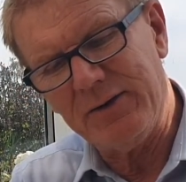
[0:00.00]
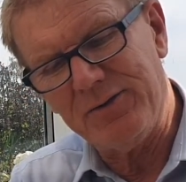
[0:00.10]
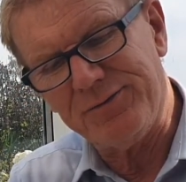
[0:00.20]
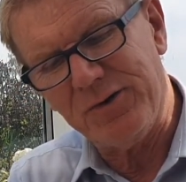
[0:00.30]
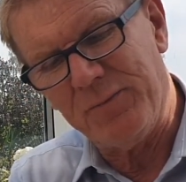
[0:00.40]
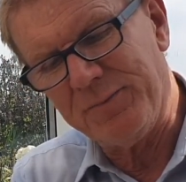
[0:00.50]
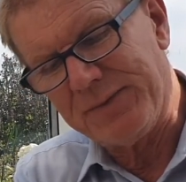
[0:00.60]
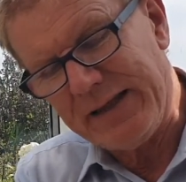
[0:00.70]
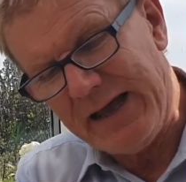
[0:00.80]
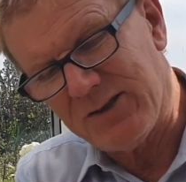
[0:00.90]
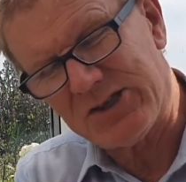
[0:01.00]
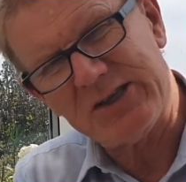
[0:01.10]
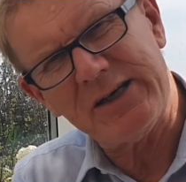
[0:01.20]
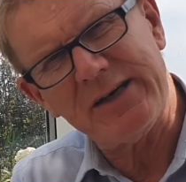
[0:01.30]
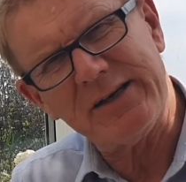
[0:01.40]
from the
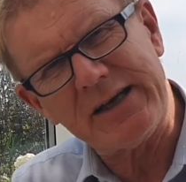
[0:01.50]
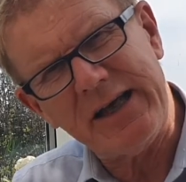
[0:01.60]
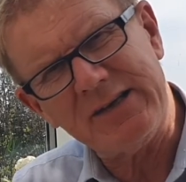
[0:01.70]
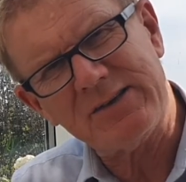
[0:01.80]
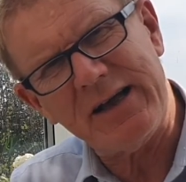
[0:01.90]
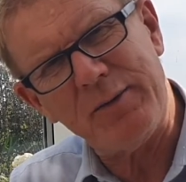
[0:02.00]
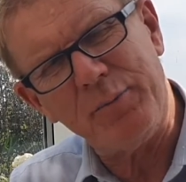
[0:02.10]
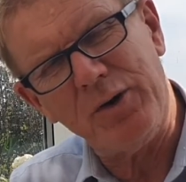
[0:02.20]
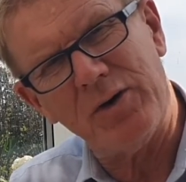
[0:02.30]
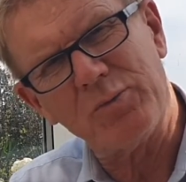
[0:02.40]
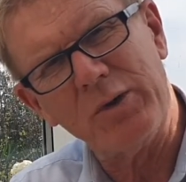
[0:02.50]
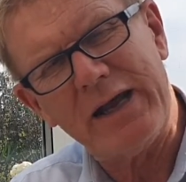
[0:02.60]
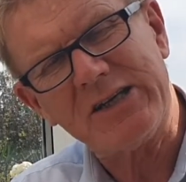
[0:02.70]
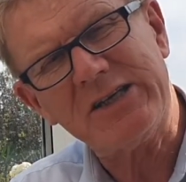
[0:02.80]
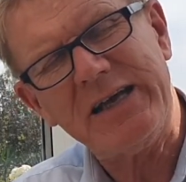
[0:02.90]
outside against that pot will
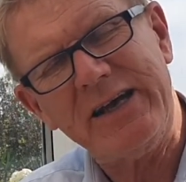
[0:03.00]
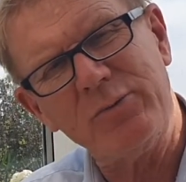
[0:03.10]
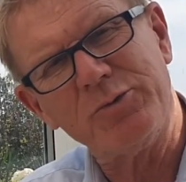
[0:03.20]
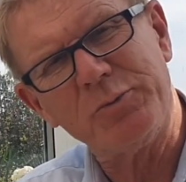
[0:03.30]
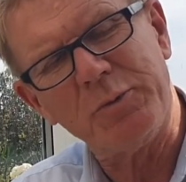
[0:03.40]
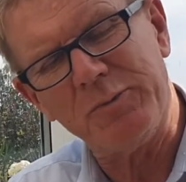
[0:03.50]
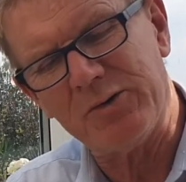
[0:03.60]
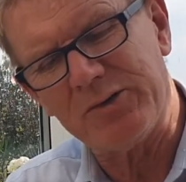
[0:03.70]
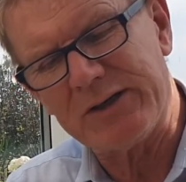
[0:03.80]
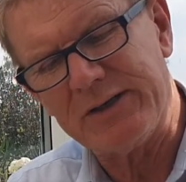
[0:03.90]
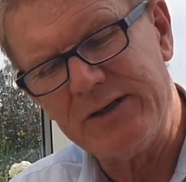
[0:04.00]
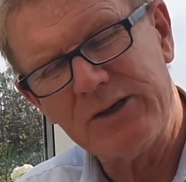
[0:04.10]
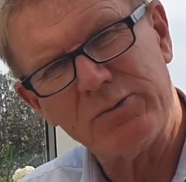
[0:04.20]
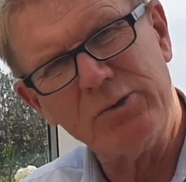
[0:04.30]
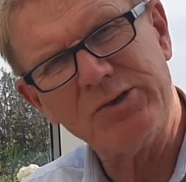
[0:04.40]
actually help to promote the
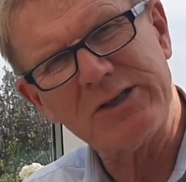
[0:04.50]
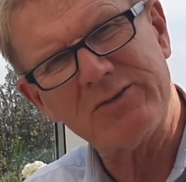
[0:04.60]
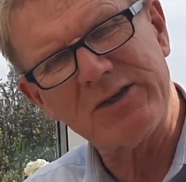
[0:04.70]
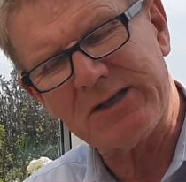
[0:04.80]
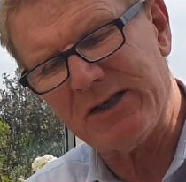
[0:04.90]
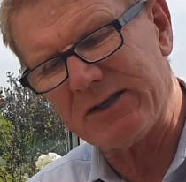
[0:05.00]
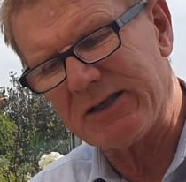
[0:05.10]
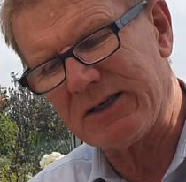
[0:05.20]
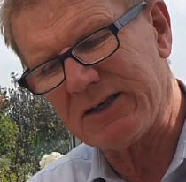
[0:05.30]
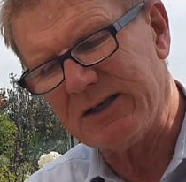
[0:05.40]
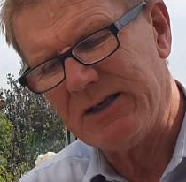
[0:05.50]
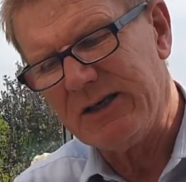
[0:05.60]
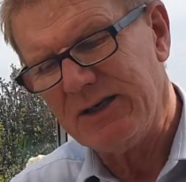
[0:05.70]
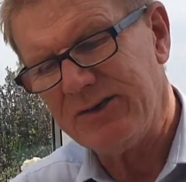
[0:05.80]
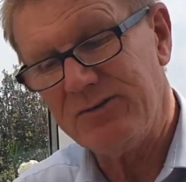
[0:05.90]
rooting of the cuttings.
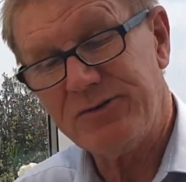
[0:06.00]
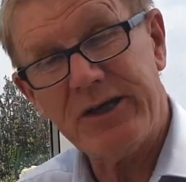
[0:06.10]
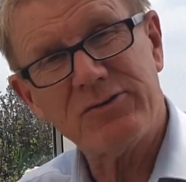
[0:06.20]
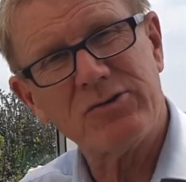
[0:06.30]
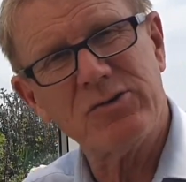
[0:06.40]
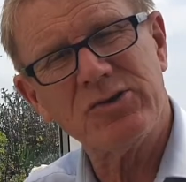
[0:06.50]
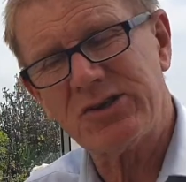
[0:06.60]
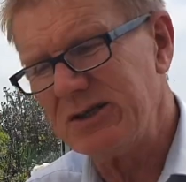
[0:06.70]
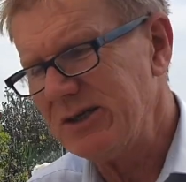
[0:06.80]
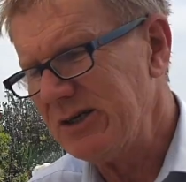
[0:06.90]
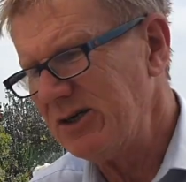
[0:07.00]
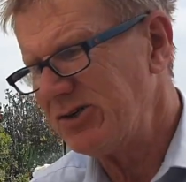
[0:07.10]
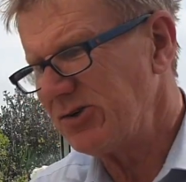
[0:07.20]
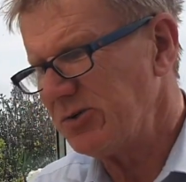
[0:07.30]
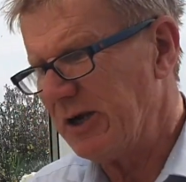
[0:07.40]
Don't forget, of course,
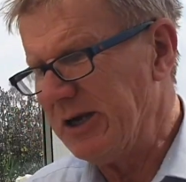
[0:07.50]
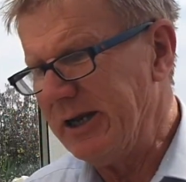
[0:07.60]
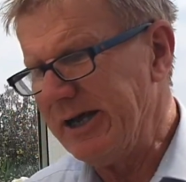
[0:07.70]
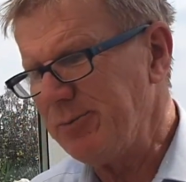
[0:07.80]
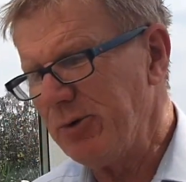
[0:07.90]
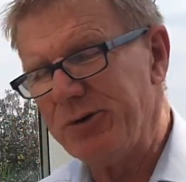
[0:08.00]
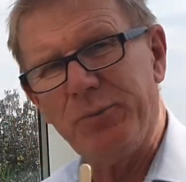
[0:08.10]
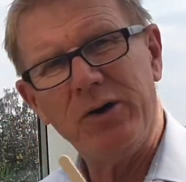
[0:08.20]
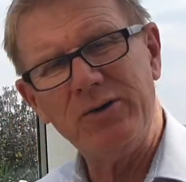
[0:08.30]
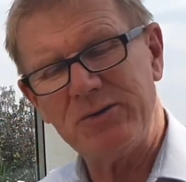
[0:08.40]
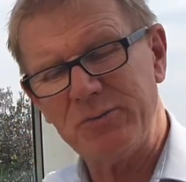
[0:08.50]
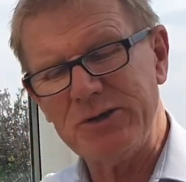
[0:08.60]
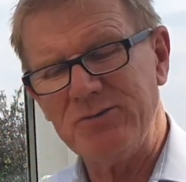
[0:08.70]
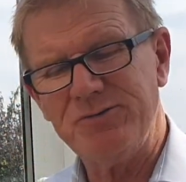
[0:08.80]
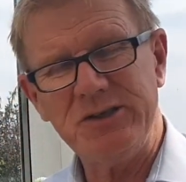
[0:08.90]
to label the pot when
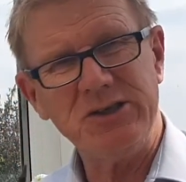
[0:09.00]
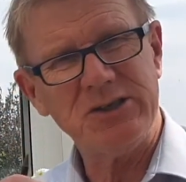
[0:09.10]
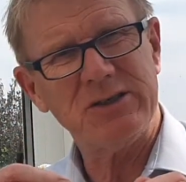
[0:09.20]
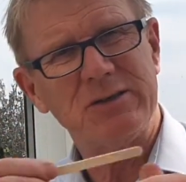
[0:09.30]
you're finished,